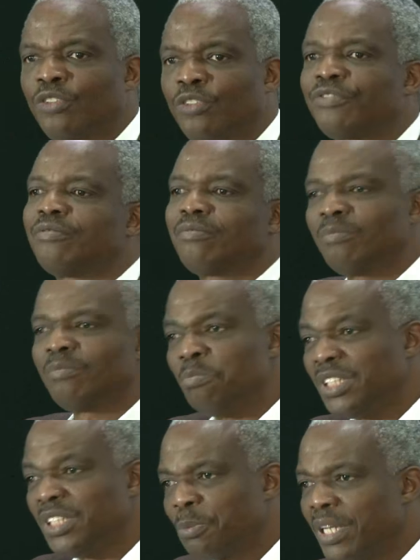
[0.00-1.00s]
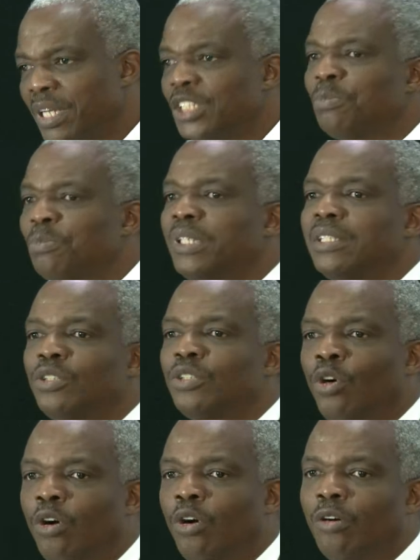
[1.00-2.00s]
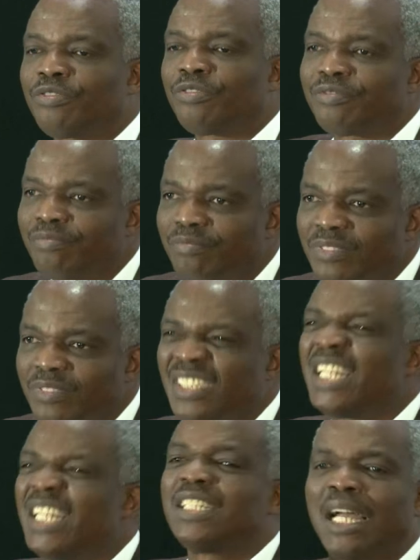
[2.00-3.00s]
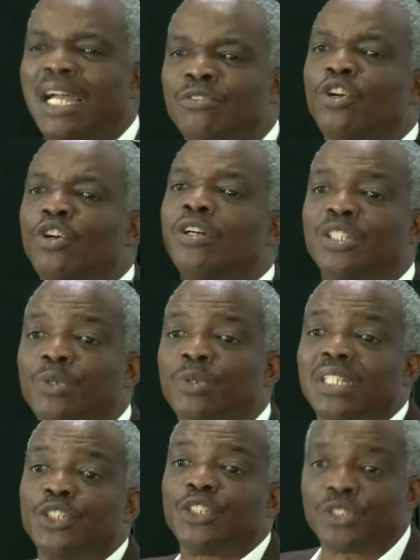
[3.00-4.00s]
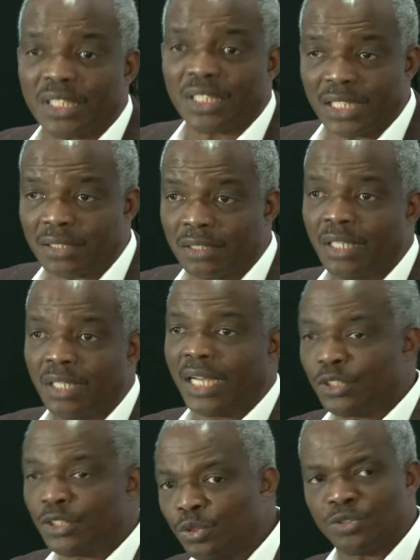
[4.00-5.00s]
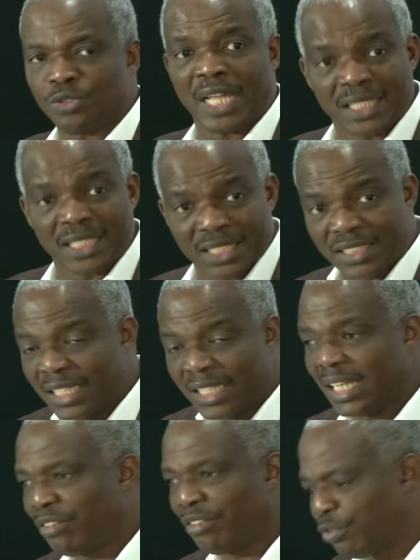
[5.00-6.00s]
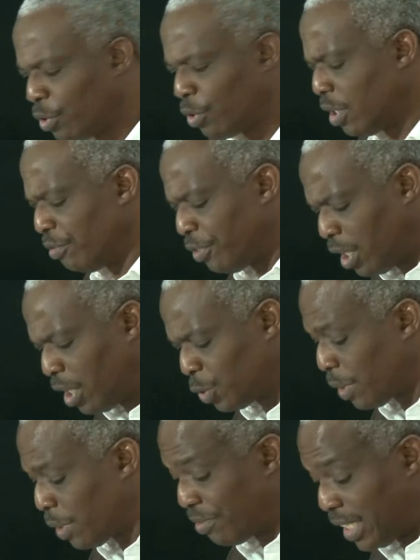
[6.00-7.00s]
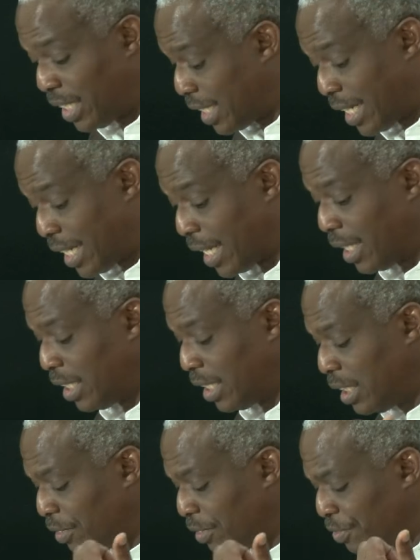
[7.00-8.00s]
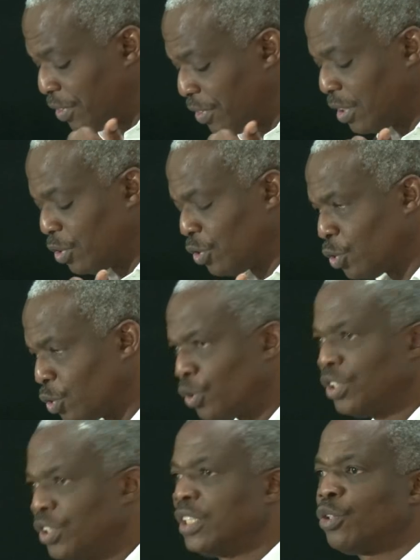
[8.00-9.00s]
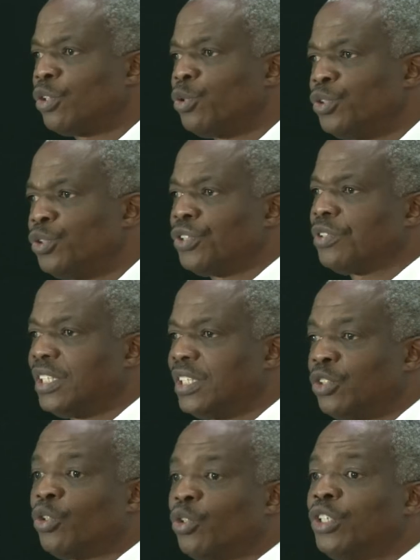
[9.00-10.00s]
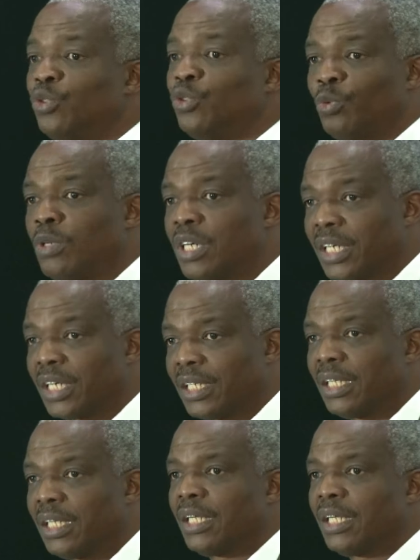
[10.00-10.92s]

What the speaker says: of misplacement of things haven't gone the way they should have gone. And so to that extent, therefore, for us, we are very clear. If social inclusion is going to work,